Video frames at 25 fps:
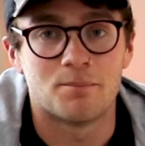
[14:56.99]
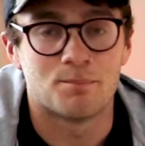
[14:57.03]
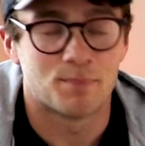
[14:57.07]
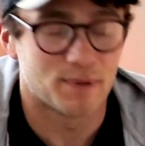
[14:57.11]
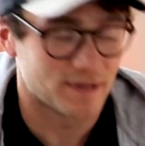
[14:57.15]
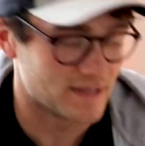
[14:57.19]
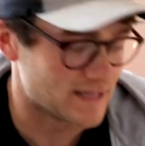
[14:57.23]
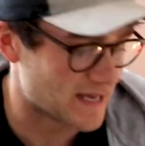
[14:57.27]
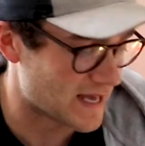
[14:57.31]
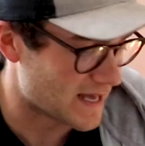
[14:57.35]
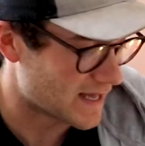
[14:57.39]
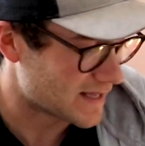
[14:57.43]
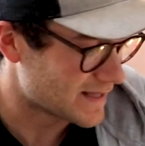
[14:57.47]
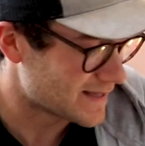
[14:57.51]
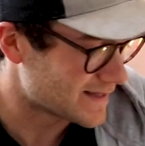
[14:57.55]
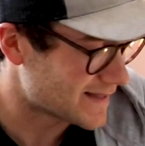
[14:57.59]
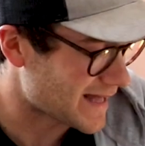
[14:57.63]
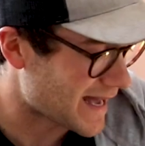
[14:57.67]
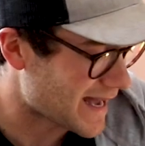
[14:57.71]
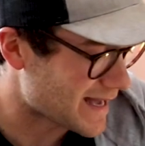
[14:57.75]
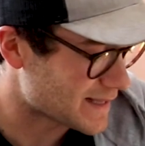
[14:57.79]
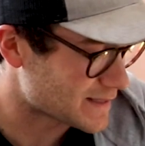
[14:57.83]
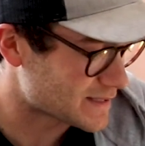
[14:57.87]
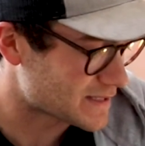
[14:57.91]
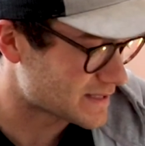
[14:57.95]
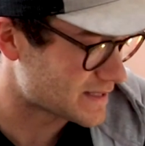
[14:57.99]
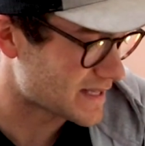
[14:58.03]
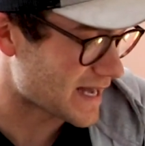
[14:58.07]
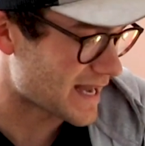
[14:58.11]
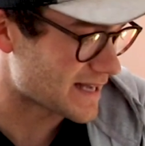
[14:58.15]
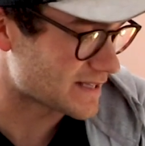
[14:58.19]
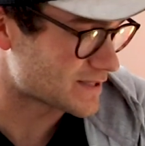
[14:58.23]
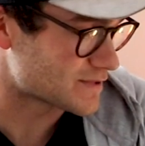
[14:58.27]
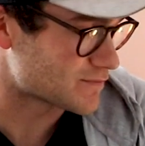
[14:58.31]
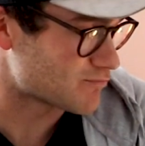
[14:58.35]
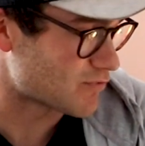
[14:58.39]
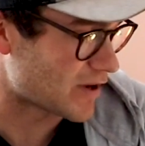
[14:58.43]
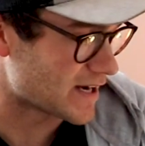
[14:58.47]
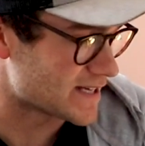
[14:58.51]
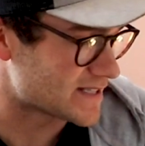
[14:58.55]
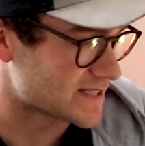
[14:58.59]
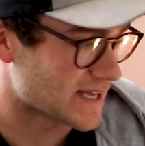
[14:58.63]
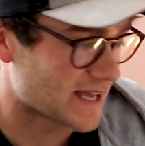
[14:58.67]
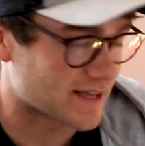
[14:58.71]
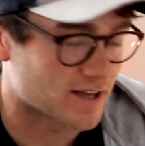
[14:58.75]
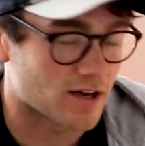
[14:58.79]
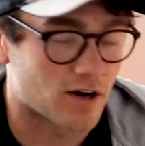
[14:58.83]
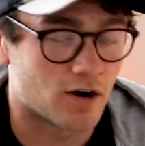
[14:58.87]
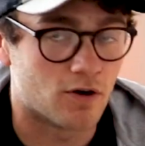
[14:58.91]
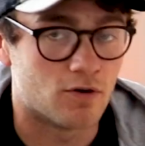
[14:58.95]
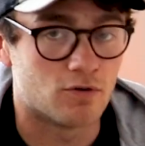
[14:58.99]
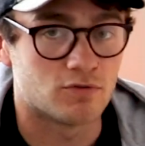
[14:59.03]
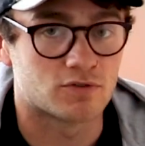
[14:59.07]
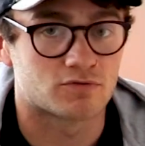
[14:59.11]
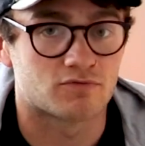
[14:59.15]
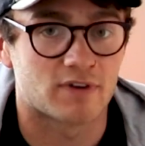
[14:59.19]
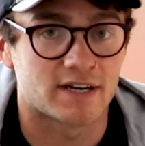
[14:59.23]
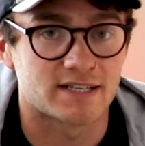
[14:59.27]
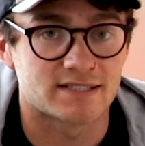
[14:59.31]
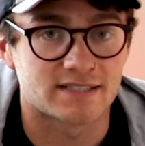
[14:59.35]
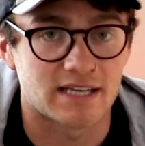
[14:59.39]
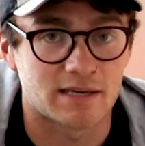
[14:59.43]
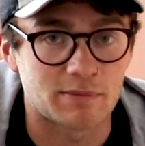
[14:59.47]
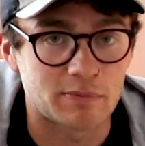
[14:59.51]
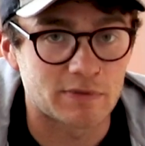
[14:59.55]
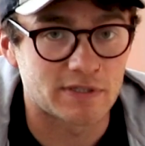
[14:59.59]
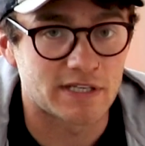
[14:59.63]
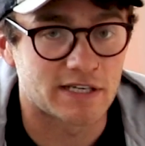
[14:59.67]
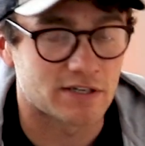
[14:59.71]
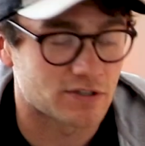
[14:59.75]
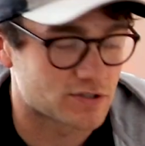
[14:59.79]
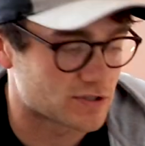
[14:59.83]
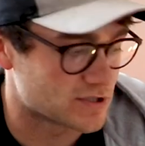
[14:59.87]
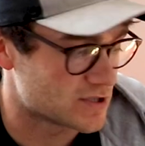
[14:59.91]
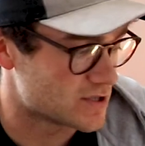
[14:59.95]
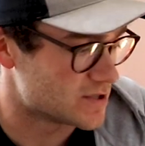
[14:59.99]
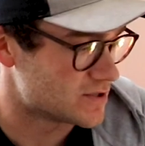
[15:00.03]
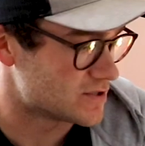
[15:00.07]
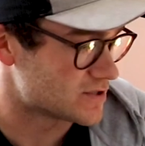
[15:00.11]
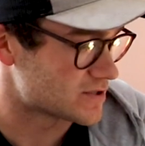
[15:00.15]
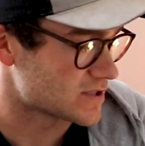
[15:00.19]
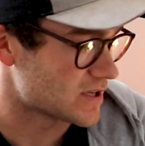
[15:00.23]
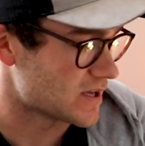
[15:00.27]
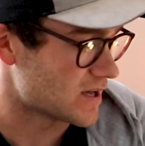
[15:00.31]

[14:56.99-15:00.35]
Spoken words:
But yeah, that's race day goals, race day predictions,